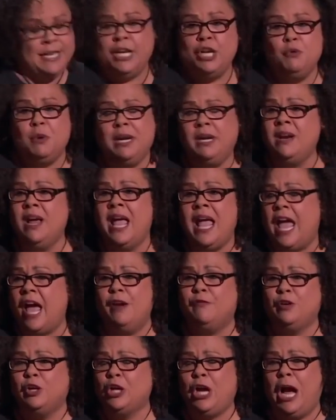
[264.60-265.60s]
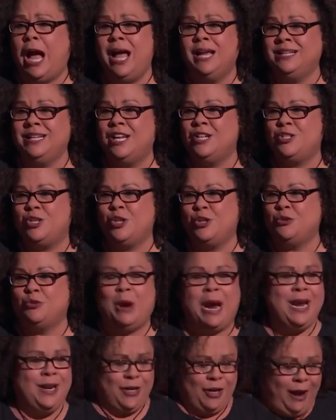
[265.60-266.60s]
anyone ever gotten into the
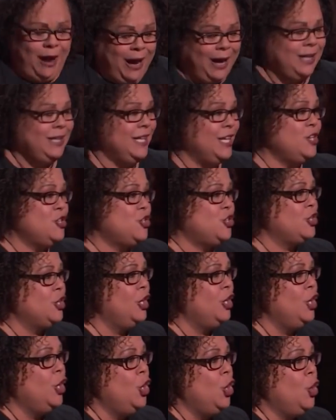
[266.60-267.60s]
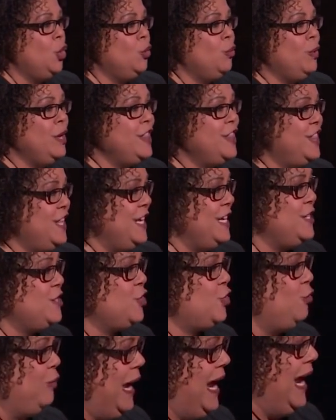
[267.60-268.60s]
right college with these
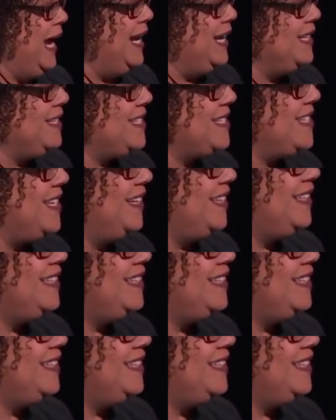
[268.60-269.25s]
grades?